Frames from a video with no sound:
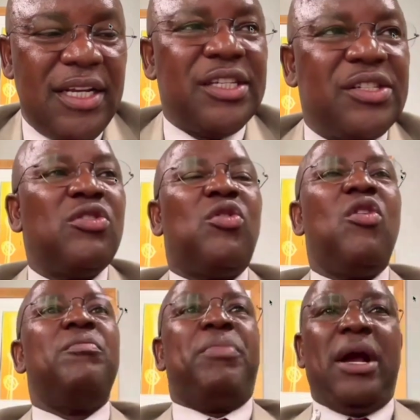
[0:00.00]
It has not
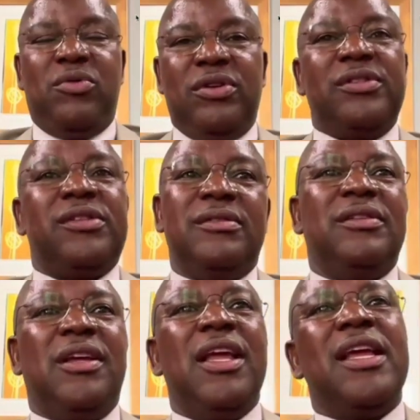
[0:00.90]
gone backwards.
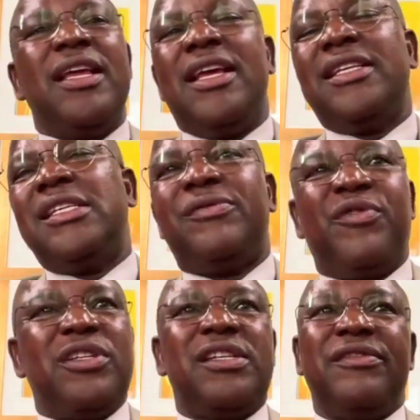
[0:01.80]
Yes, it's
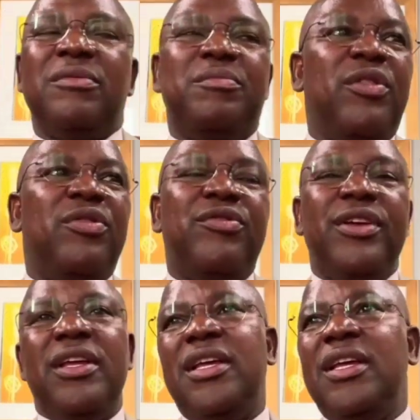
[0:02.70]

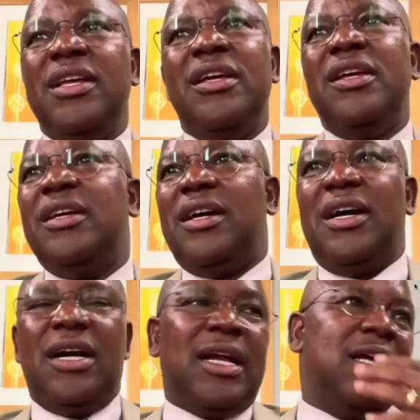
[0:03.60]
47.3
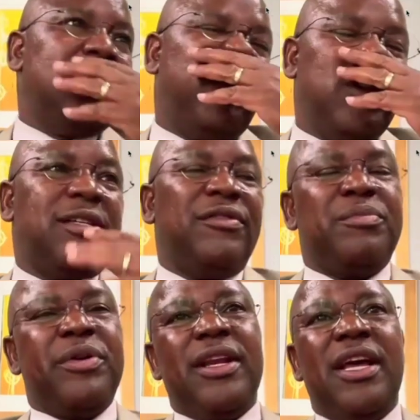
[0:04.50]
against
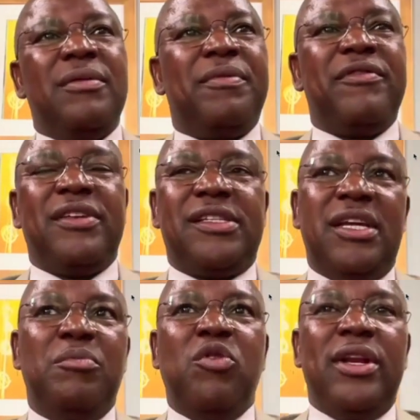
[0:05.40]
47.9 the previous
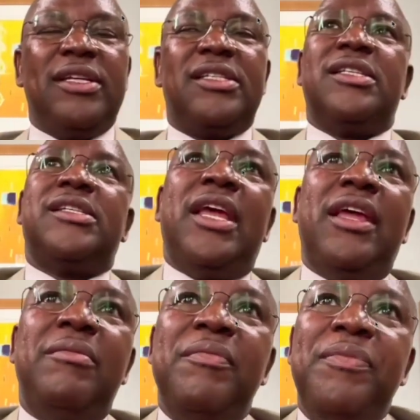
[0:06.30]
year, more or less the
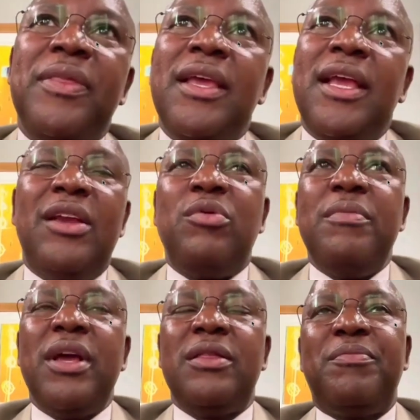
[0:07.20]
same. And we
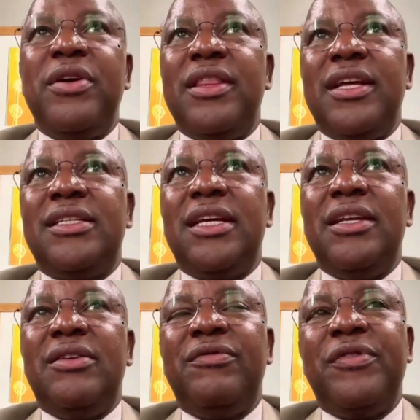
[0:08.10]
make the point that
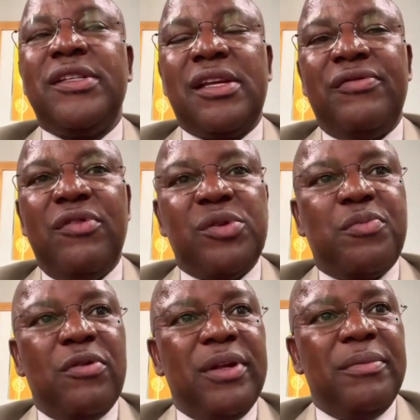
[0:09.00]
the first half was
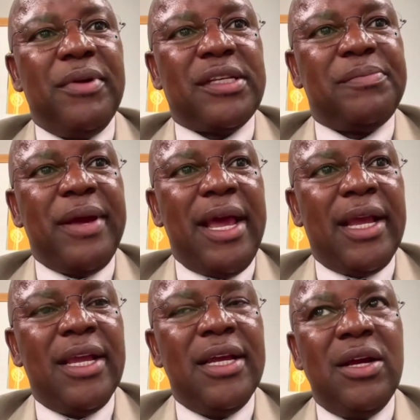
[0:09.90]
probably a mixed
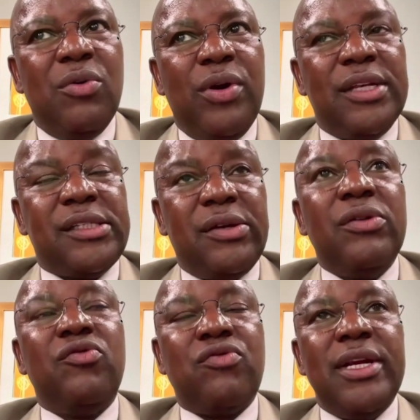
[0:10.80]
bag with
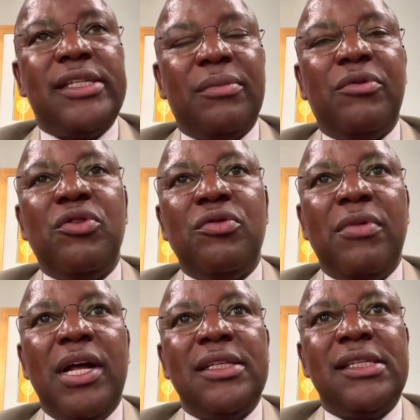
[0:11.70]
really some good
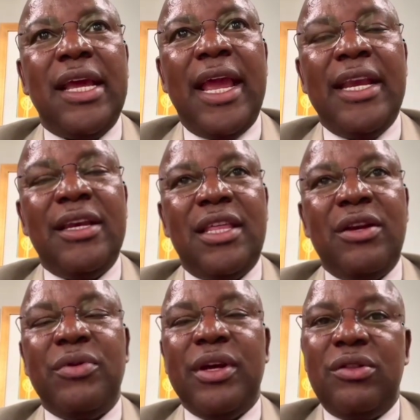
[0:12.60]
months, and
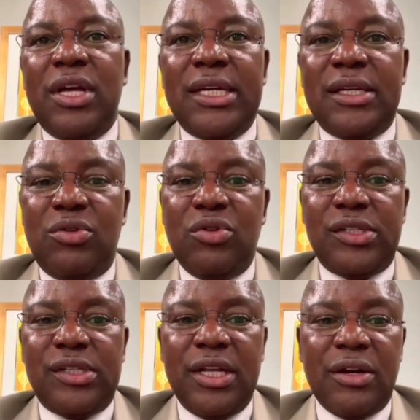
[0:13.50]
then we had
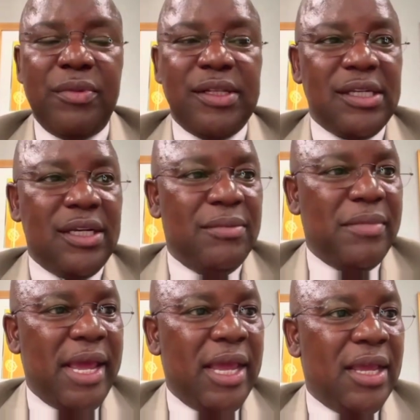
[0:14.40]
those derailments
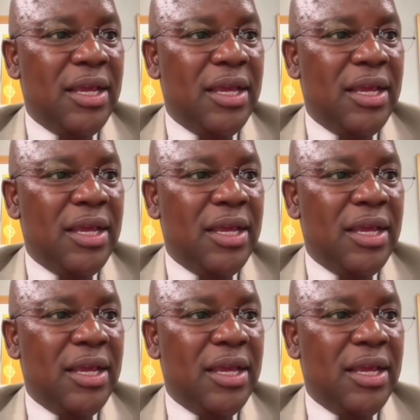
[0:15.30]
in